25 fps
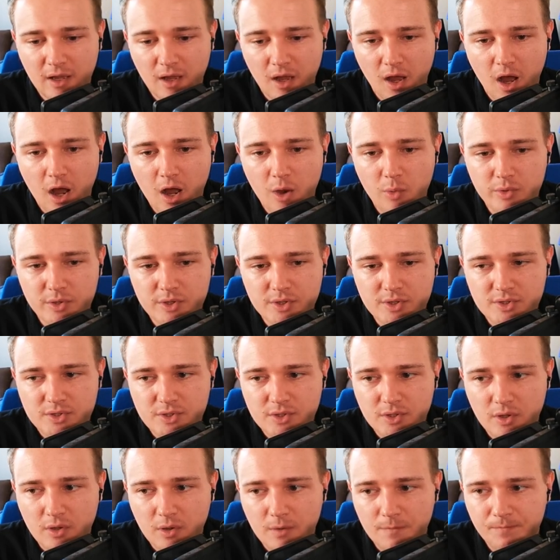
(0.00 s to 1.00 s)
I was
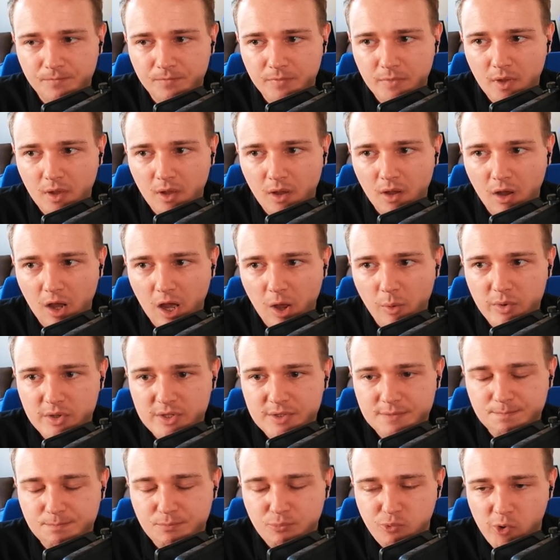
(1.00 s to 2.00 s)

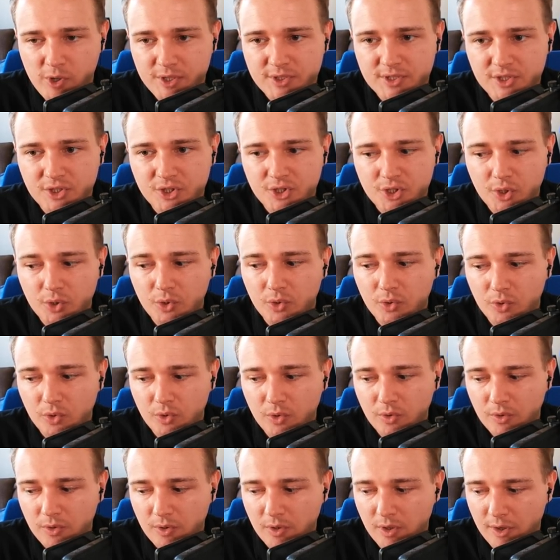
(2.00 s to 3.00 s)
pretty sure